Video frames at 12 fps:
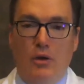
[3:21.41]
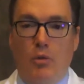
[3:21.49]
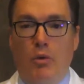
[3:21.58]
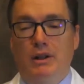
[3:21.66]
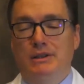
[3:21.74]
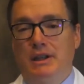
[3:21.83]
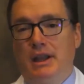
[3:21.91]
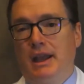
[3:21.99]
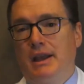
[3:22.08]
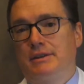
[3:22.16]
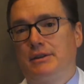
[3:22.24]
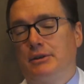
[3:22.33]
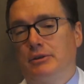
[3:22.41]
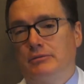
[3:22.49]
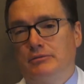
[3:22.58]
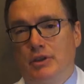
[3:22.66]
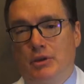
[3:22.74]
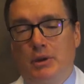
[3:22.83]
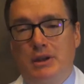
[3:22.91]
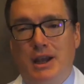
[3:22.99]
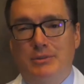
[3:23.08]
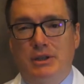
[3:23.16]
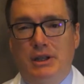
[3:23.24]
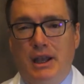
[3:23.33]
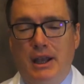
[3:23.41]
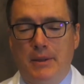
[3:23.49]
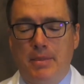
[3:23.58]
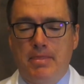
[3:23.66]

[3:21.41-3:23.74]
once a day to 3 times a day.